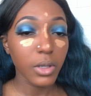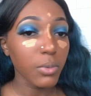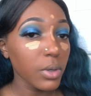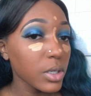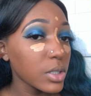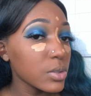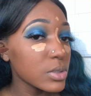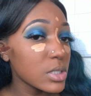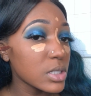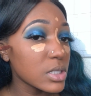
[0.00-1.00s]
we're going to
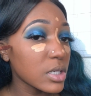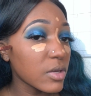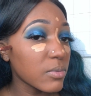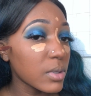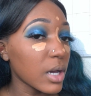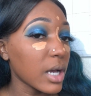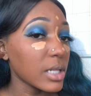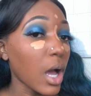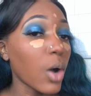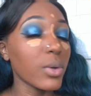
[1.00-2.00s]
use this to give me a
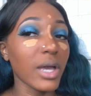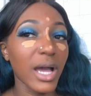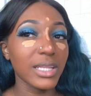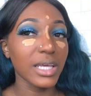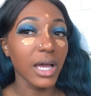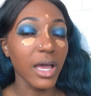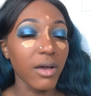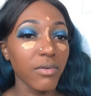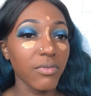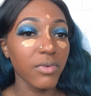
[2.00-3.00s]
highlight. Oh, yeah, I think I
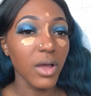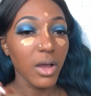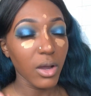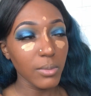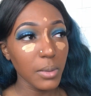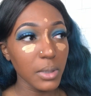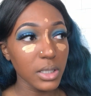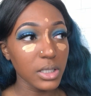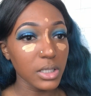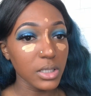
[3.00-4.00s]
have. Or maybe I
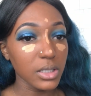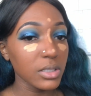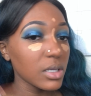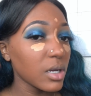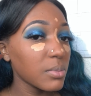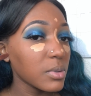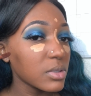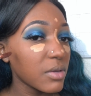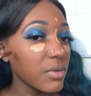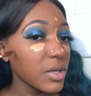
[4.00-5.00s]
didn't. Did I
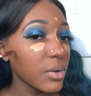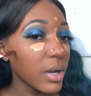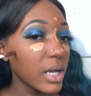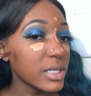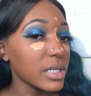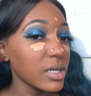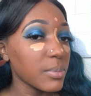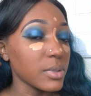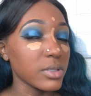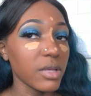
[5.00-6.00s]
upload that video? I didn't
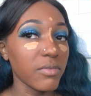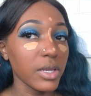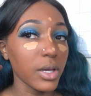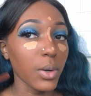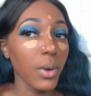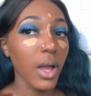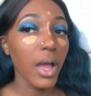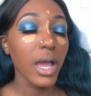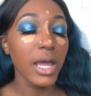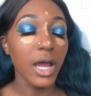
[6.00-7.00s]
upload that video.
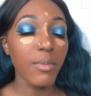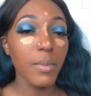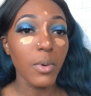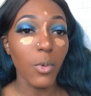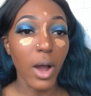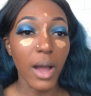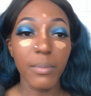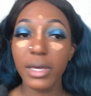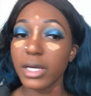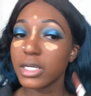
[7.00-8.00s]
And I remember why.
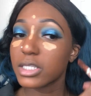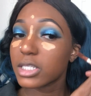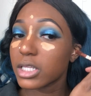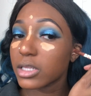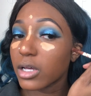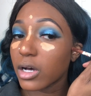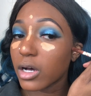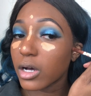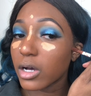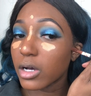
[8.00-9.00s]
Because
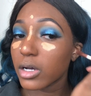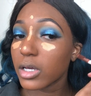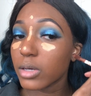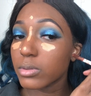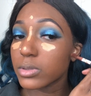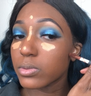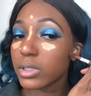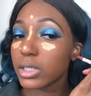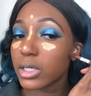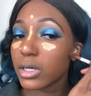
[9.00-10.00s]
it was
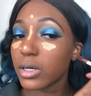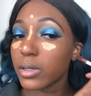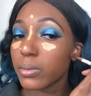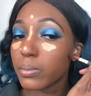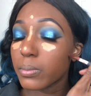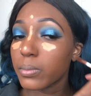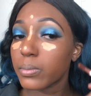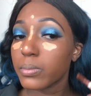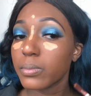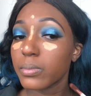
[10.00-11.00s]
really,
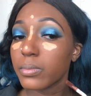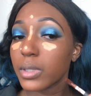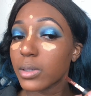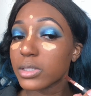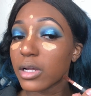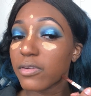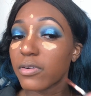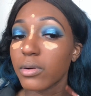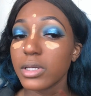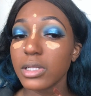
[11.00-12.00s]
it was out of
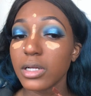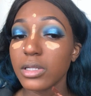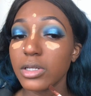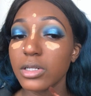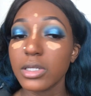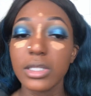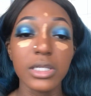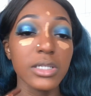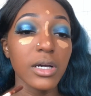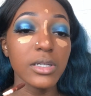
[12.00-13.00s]
focus, like, literally the
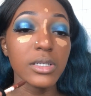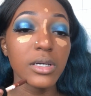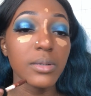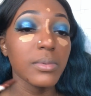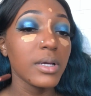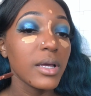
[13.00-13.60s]
entire time.